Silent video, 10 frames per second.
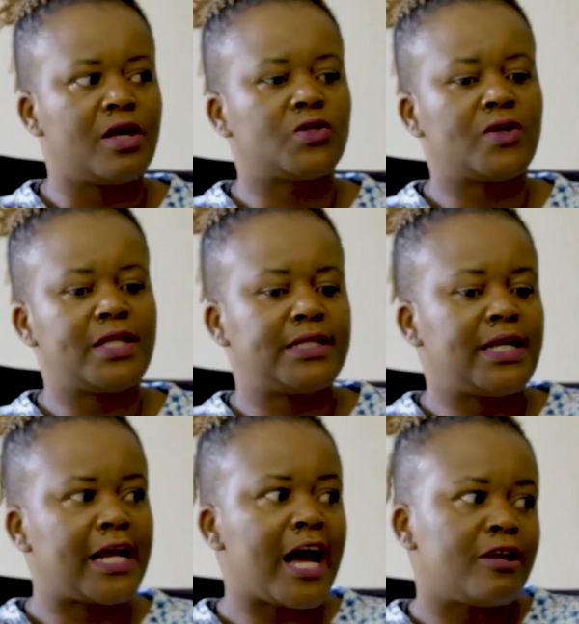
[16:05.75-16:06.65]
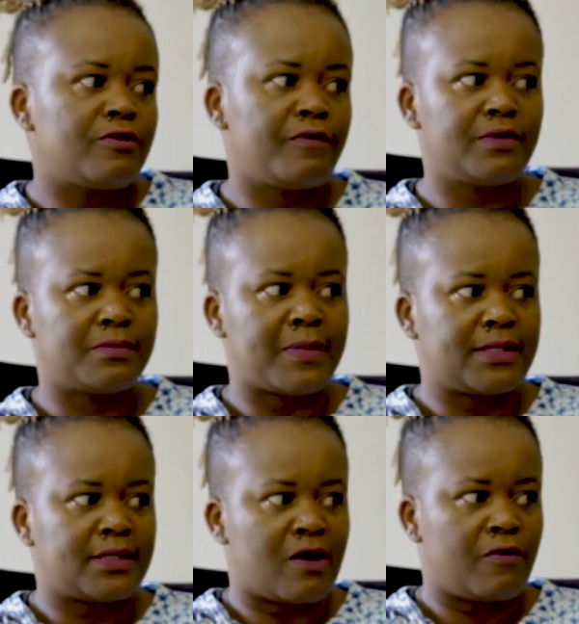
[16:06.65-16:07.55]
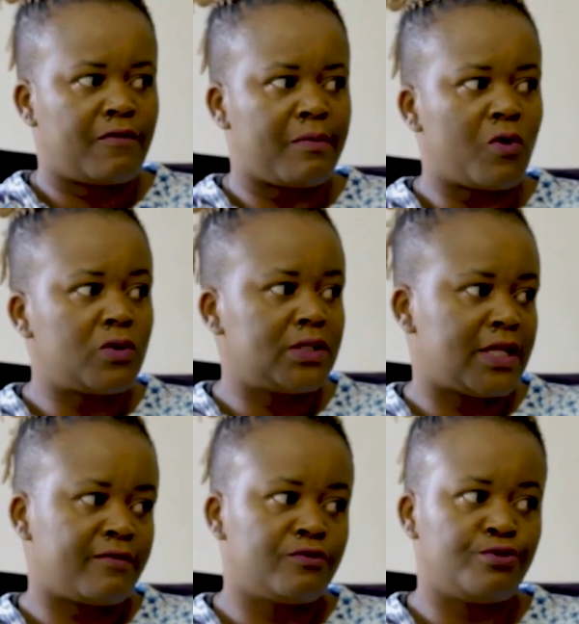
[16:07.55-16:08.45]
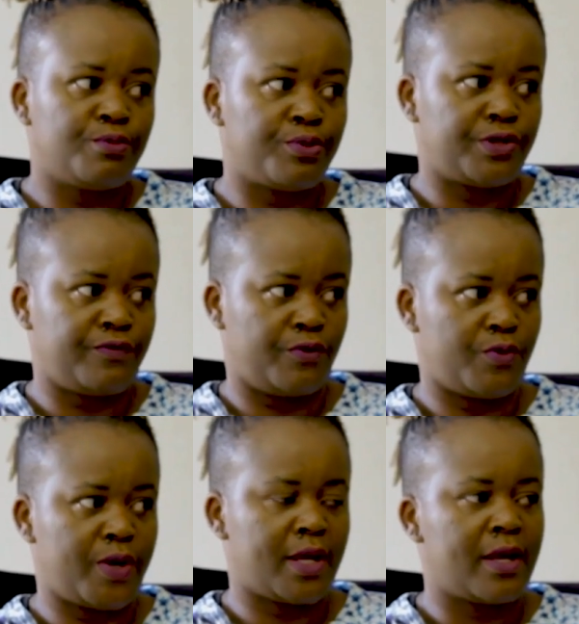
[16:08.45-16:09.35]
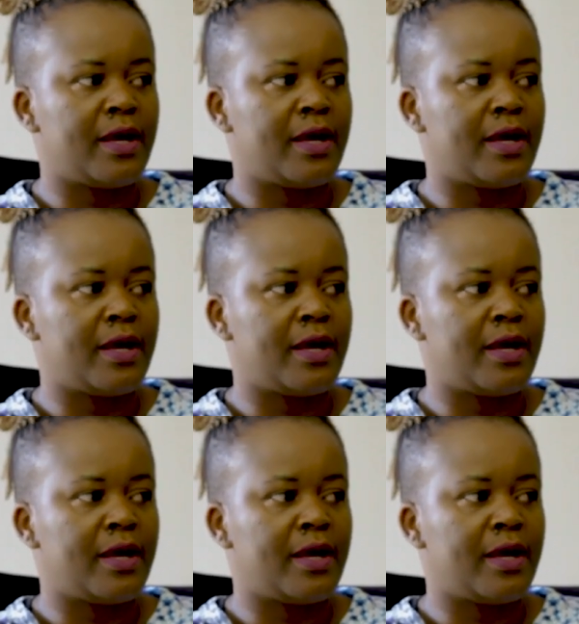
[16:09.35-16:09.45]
So they said cutoff is myself. I'm old enough to do body viewing.